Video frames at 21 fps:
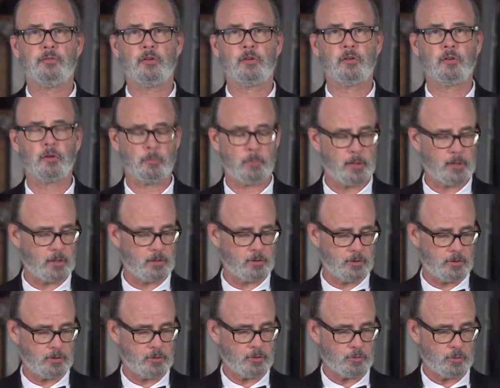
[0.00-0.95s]
a little bit
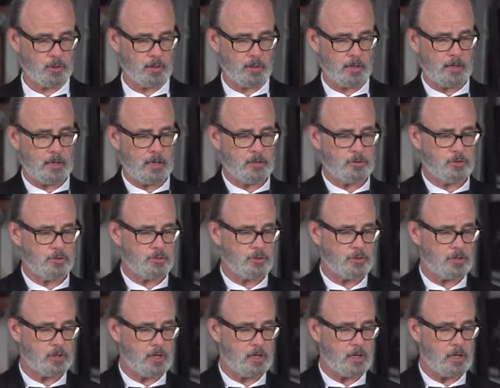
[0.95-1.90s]
into the drink. And as you
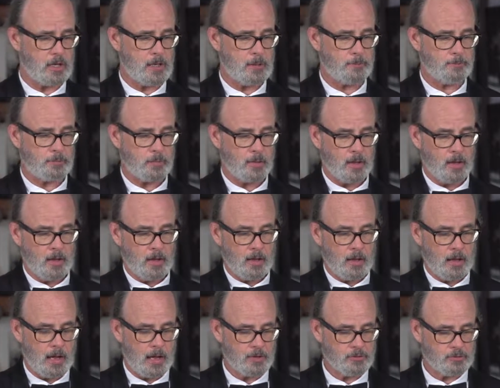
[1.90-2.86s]
see,
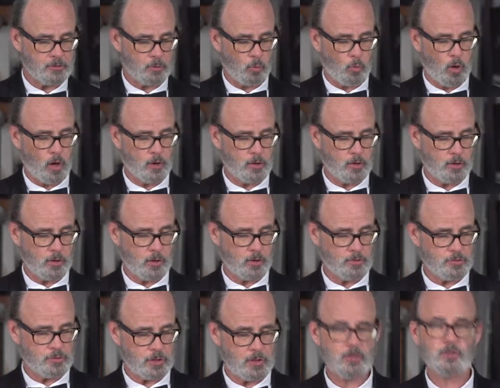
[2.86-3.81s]
as the water
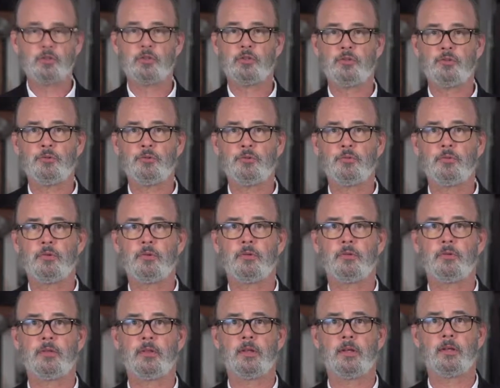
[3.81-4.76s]
goes into
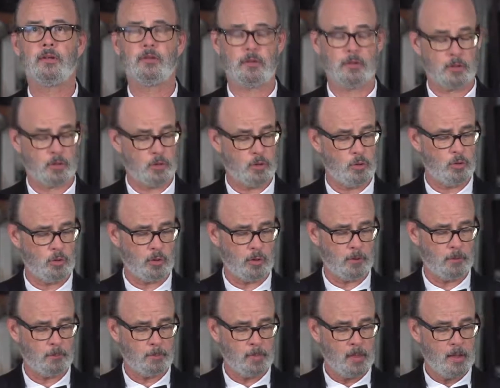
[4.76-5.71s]
the
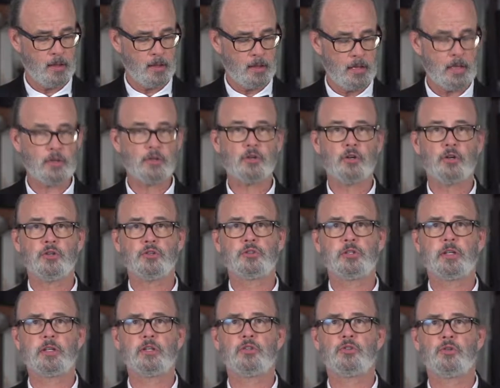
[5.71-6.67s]
liqueur, it turns
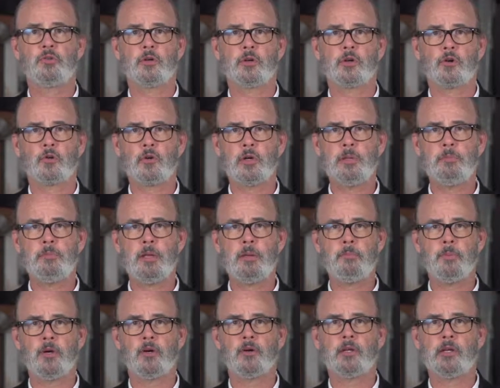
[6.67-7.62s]
it into a creamy,
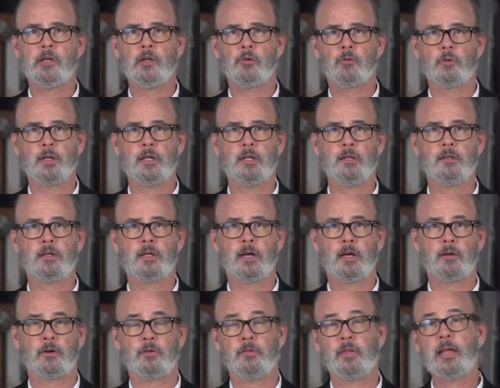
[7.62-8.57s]
milky green
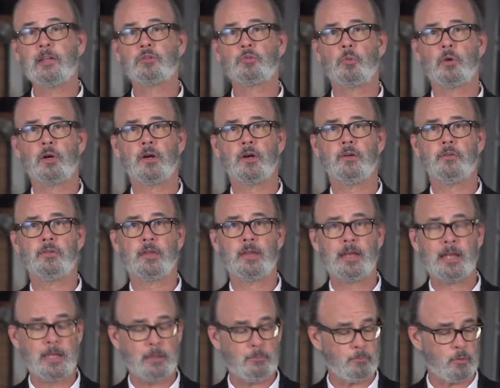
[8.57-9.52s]
color. And that's where the
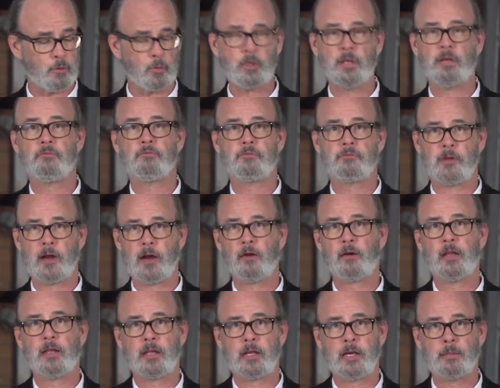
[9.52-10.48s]
name Green
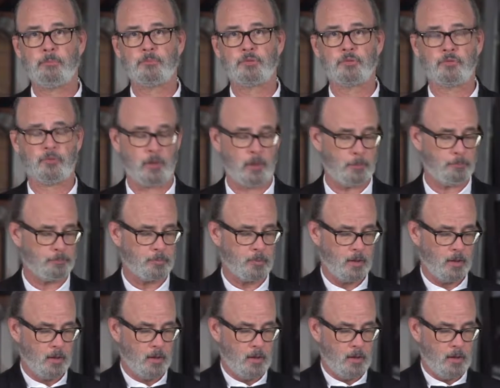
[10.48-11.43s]
Fairy comes from.
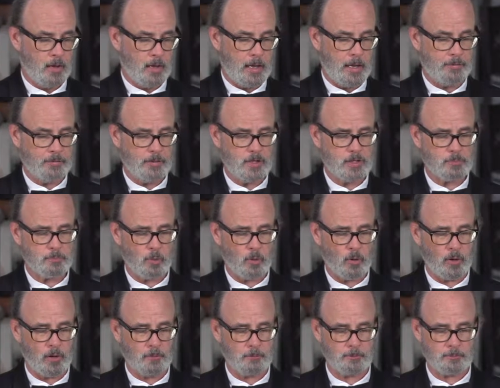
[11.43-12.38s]
Hmm. At this
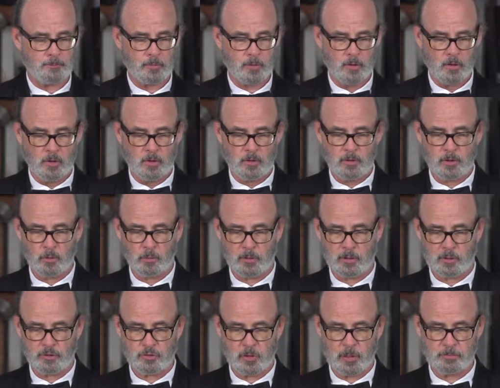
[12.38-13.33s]
point, you'll
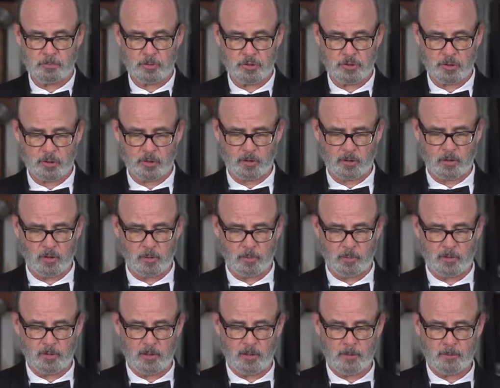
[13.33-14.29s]
want to drop the sugar cube
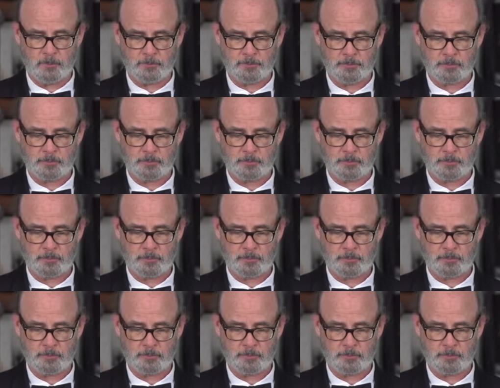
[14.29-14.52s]
in there,